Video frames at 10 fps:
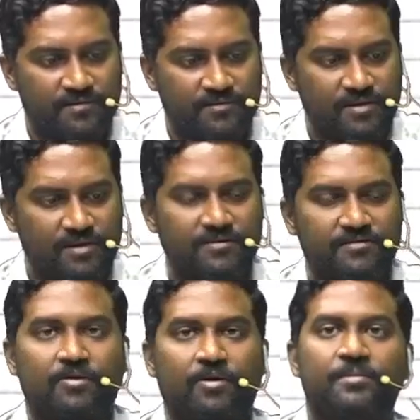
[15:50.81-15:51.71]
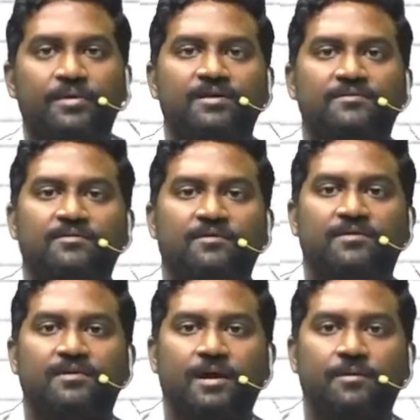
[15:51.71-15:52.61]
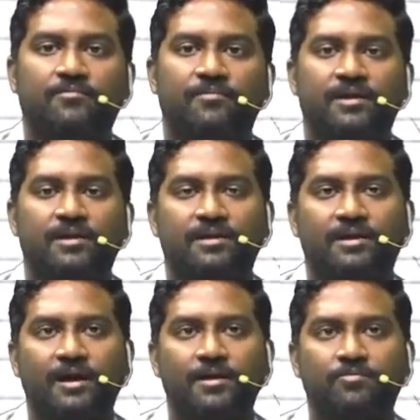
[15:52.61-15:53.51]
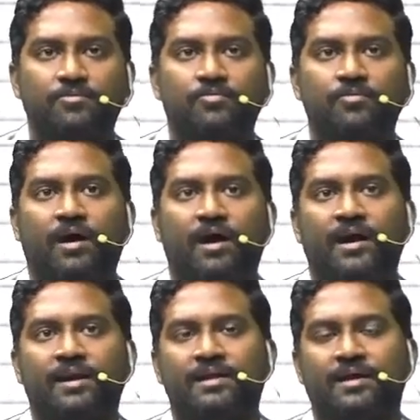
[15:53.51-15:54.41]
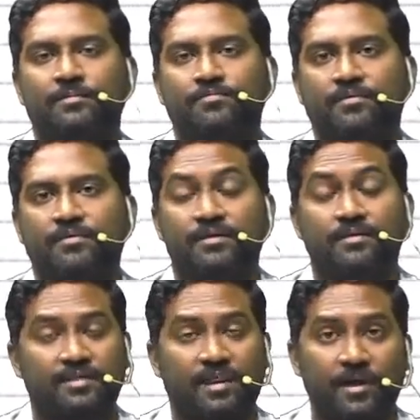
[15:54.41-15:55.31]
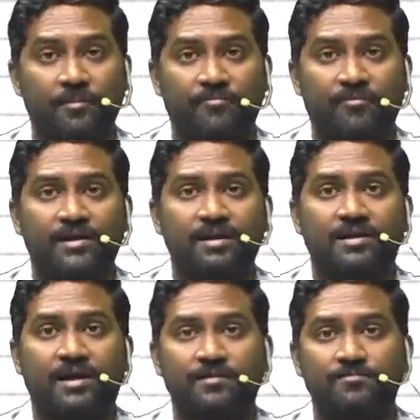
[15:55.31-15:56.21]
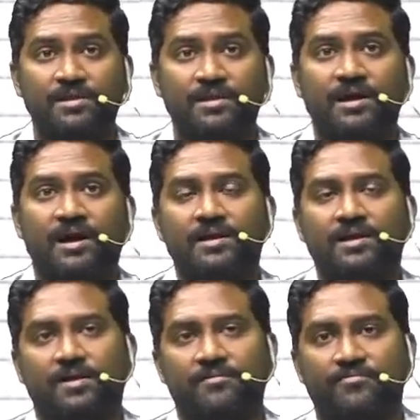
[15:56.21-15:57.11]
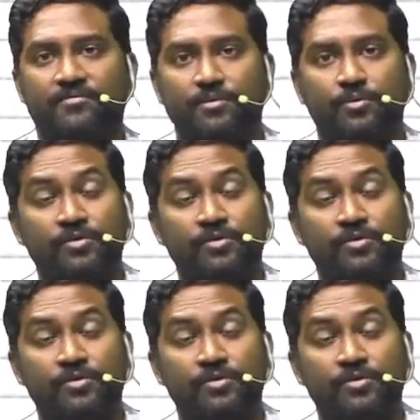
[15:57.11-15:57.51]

So it is combination of type 1, type 2 and type 1, type 3 and type 4.